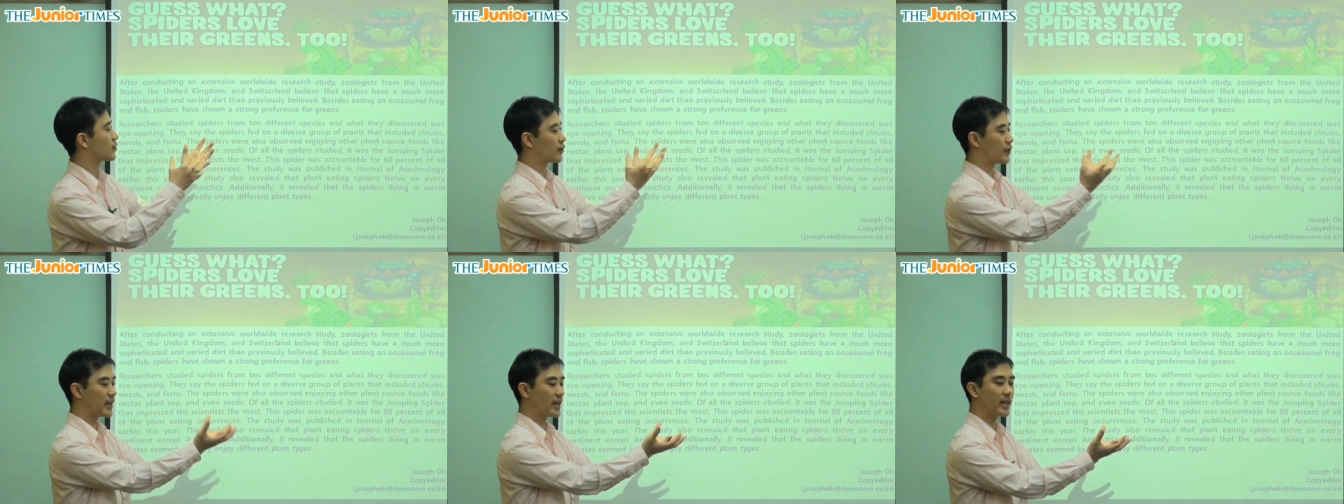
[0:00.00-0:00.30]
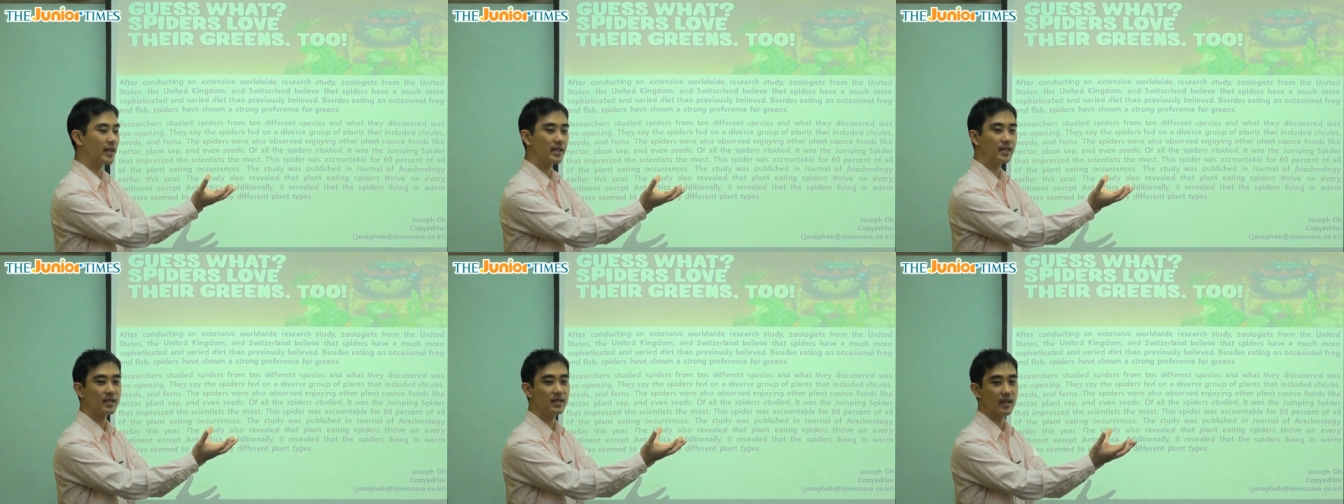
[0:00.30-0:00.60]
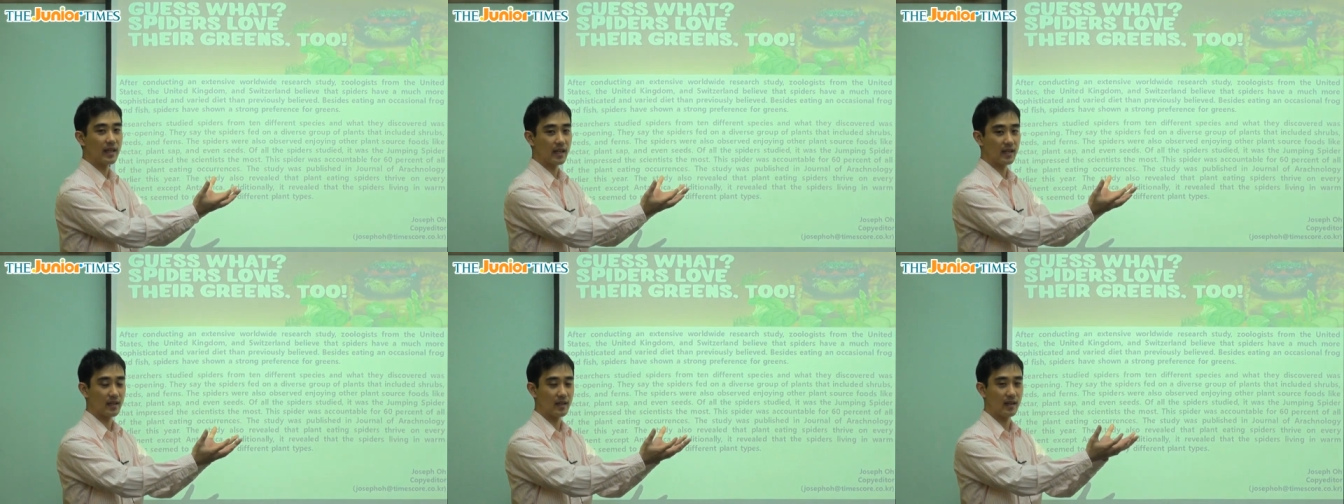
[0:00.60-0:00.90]
greens
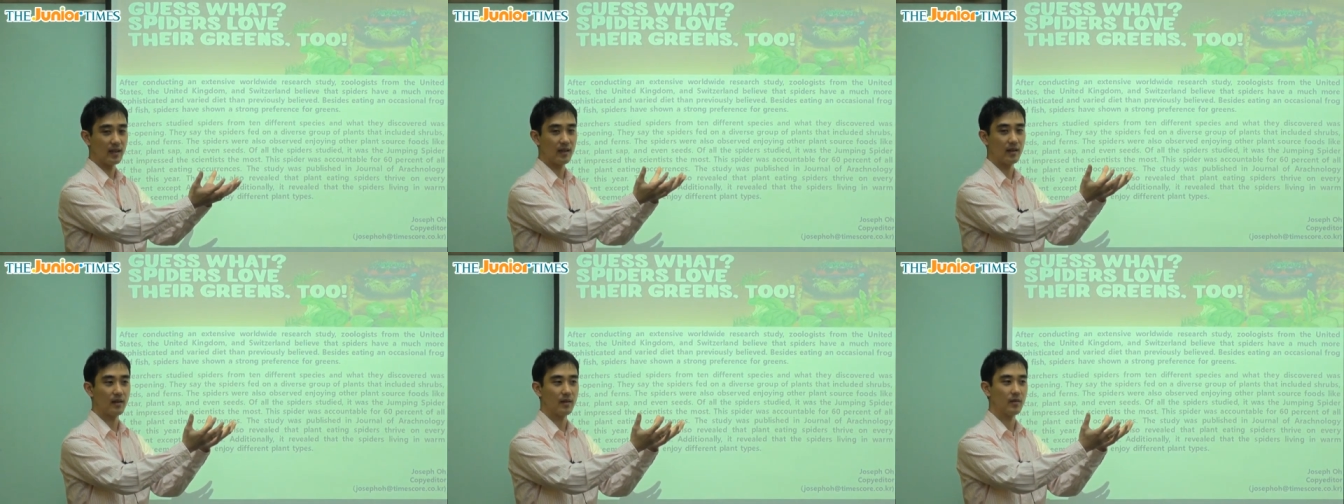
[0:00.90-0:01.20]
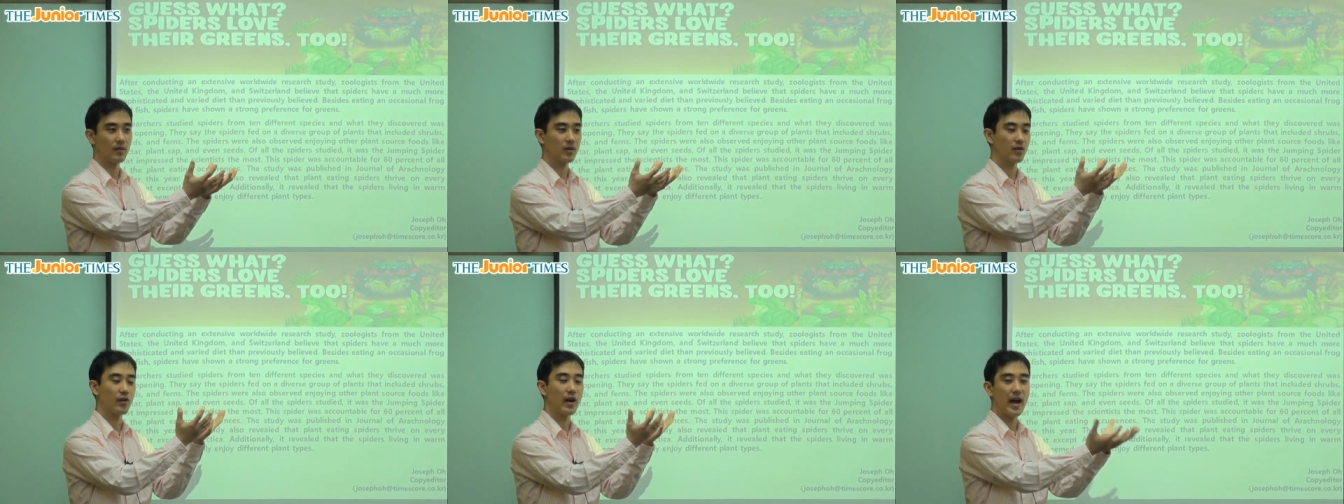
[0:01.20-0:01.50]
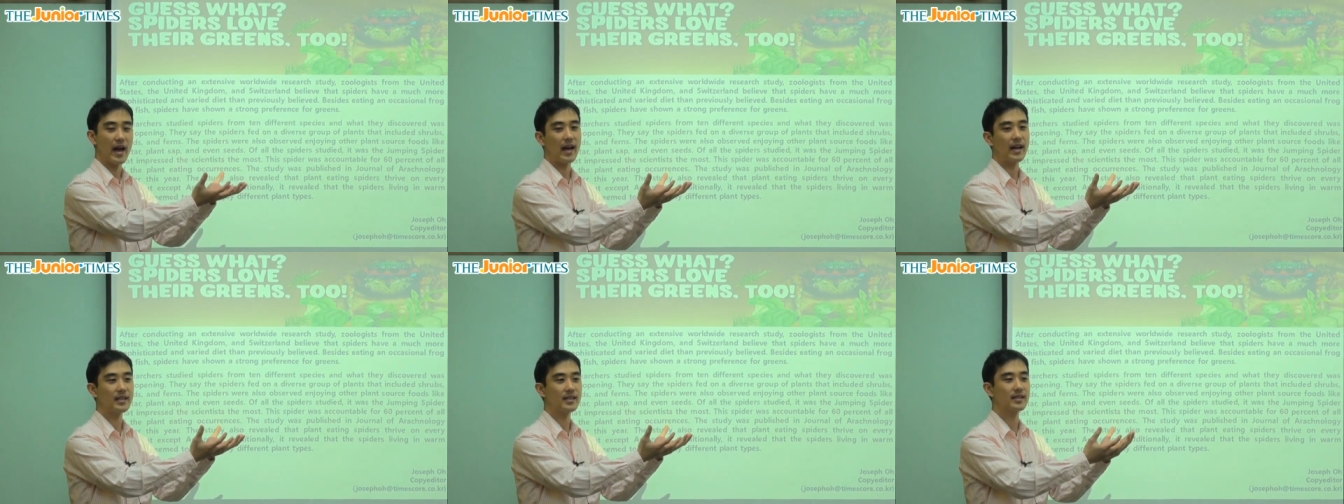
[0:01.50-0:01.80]
like a
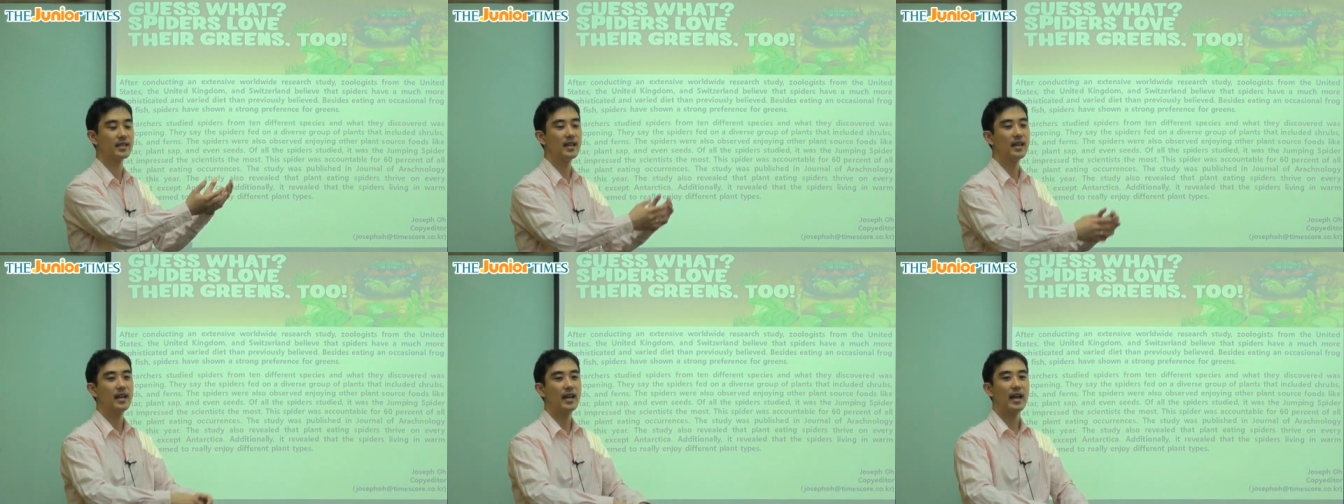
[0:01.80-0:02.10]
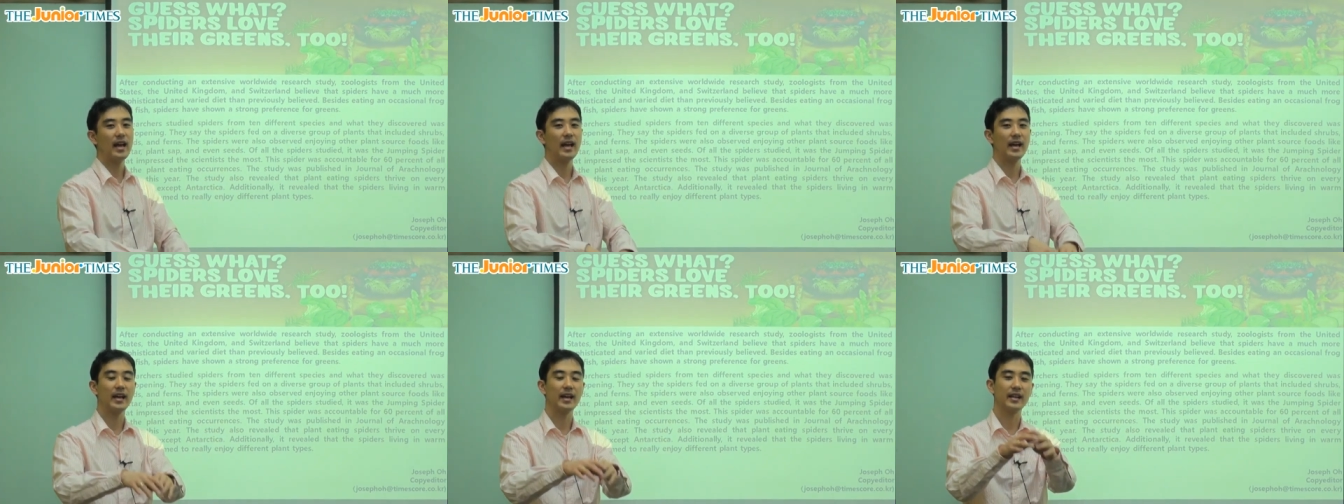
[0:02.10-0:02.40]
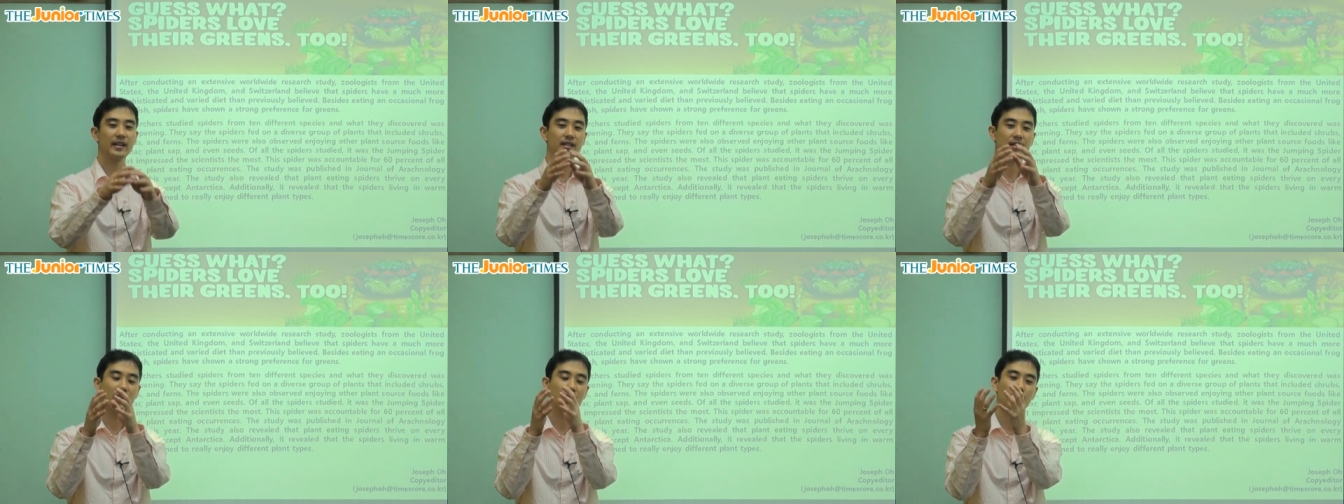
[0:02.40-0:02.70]
grass
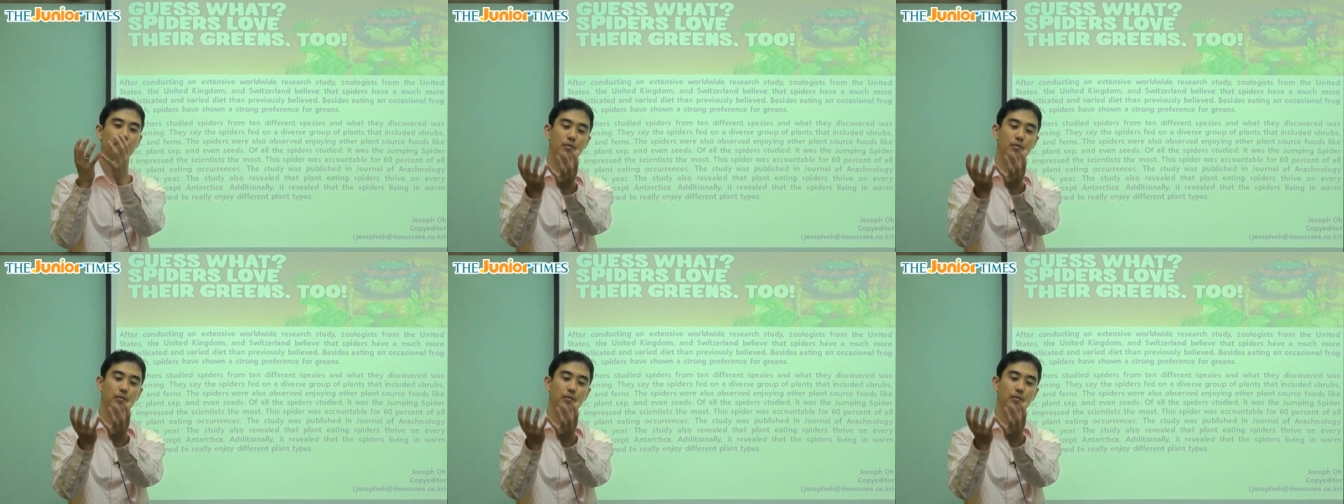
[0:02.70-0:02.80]
and